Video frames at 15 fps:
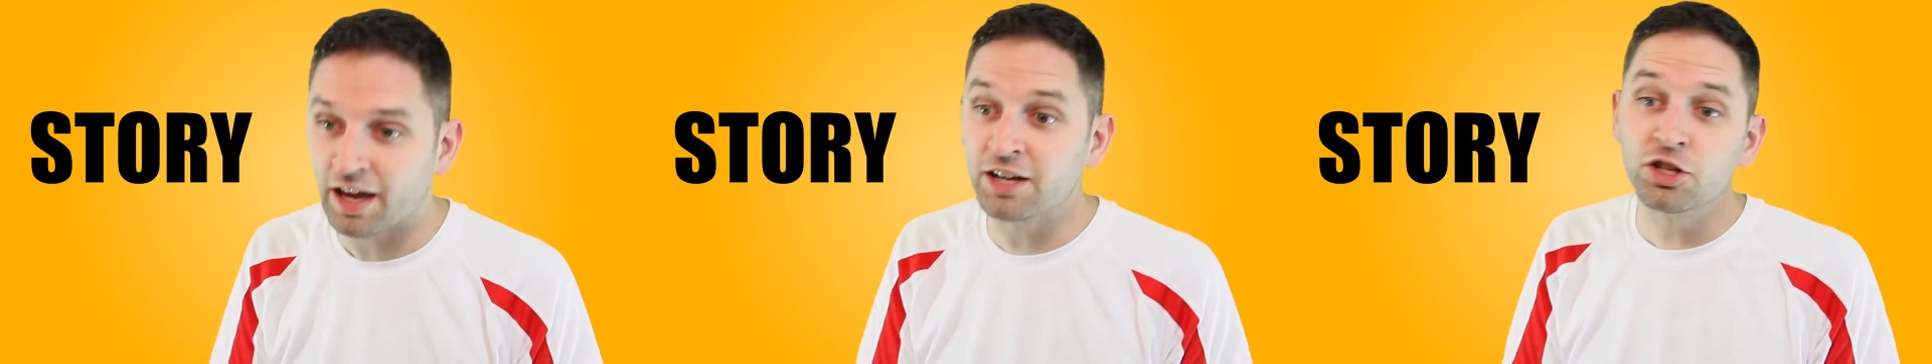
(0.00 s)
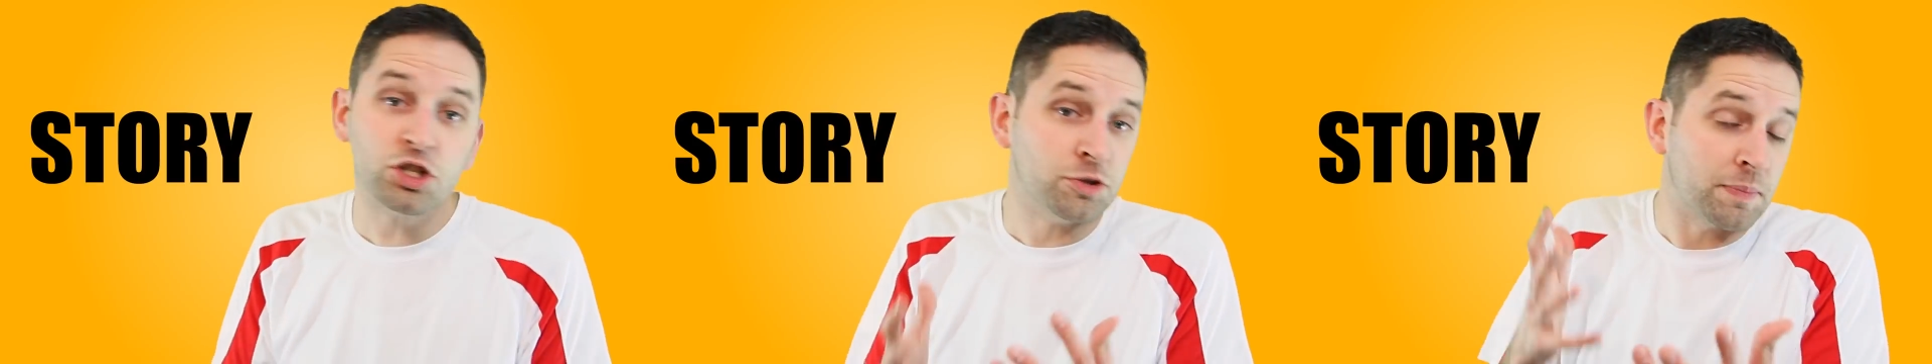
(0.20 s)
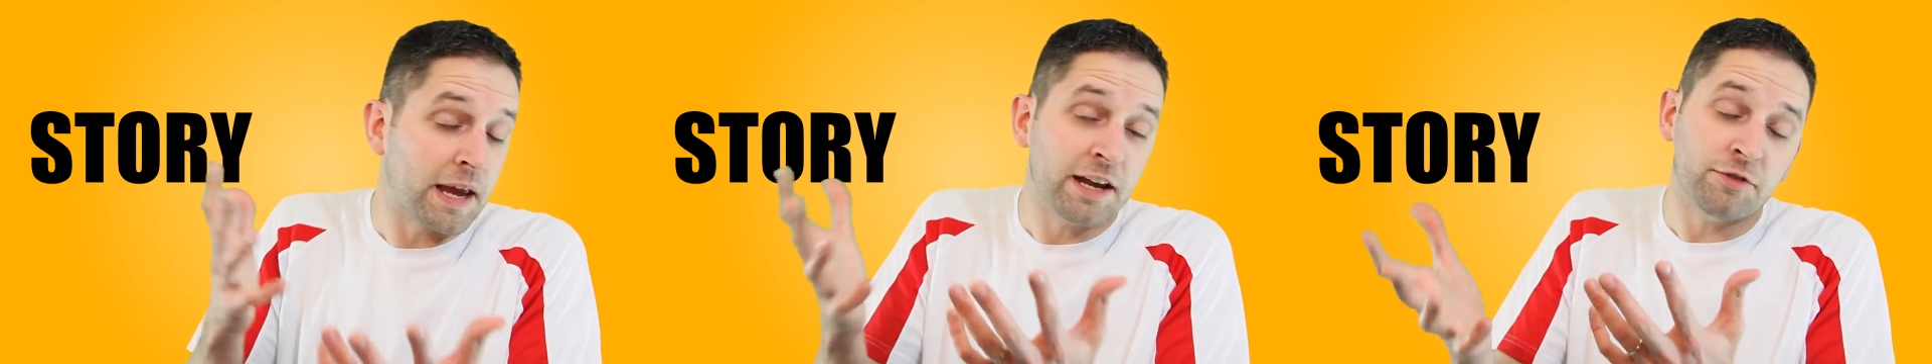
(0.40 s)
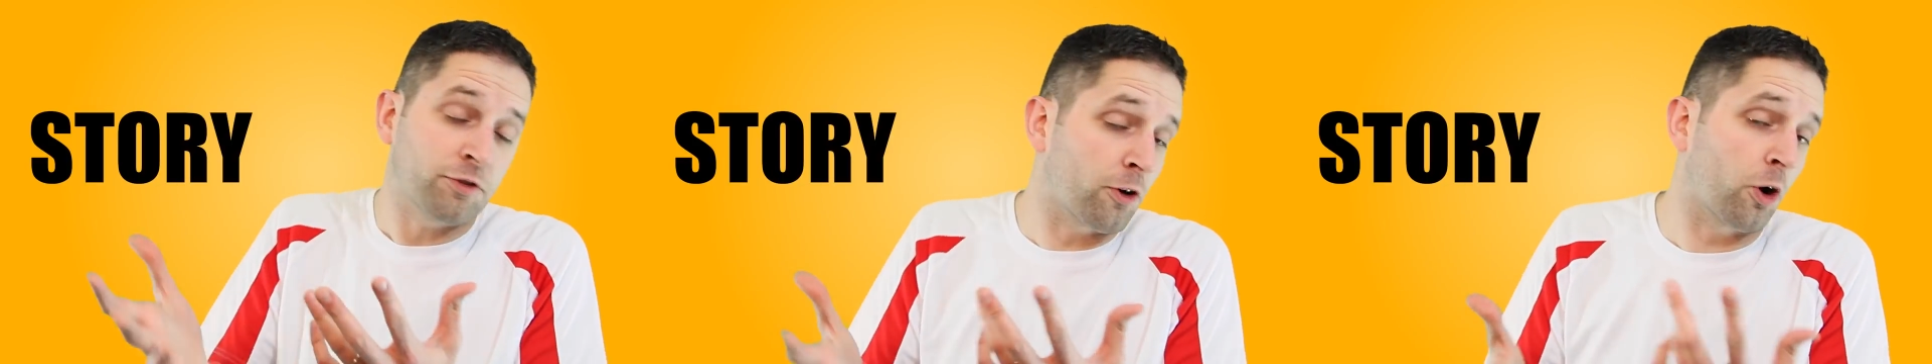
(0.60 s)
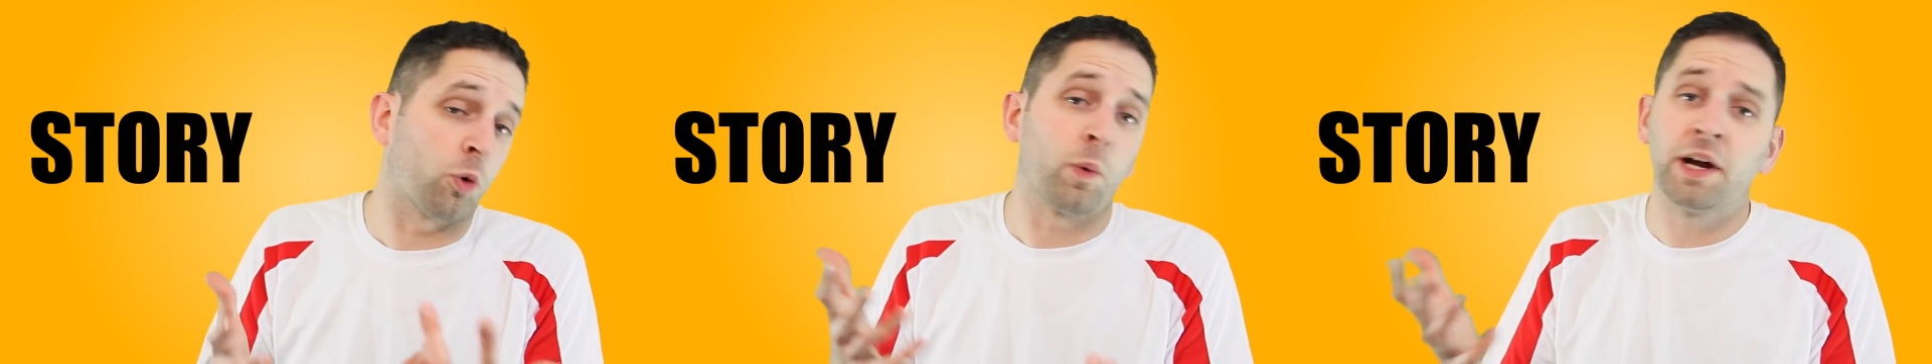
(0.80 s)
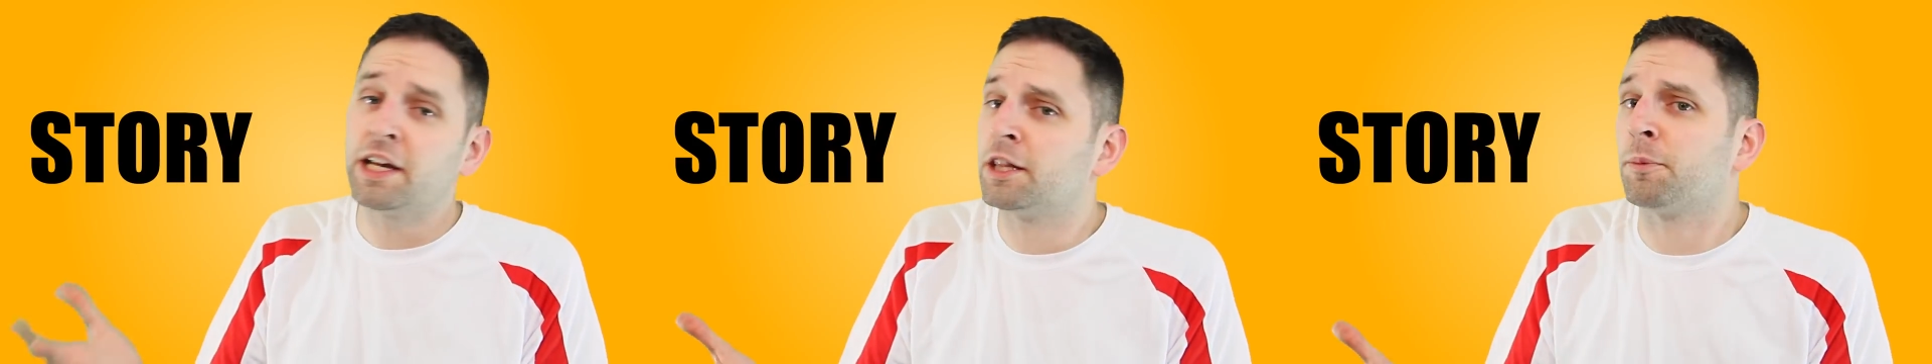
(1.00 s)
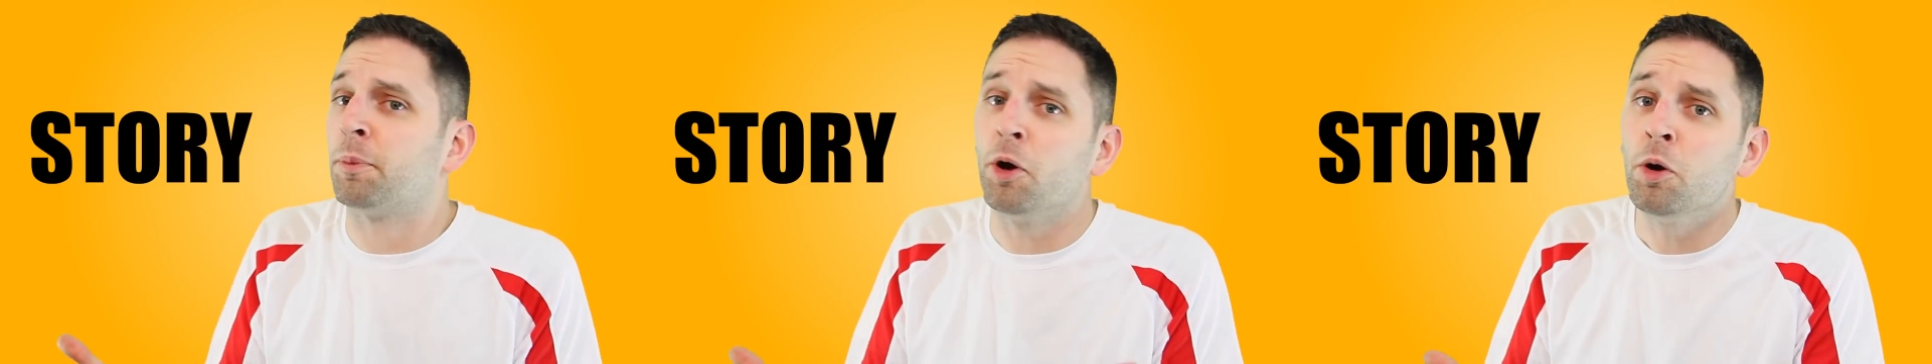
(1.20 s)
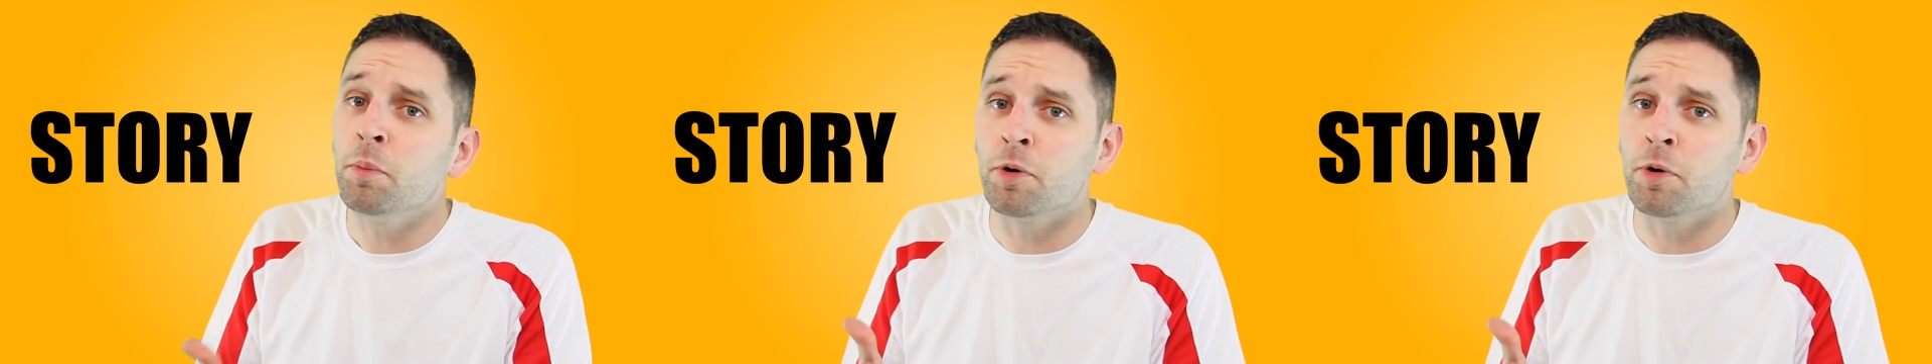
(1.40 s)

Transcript: It just made for a Winnie the Pooh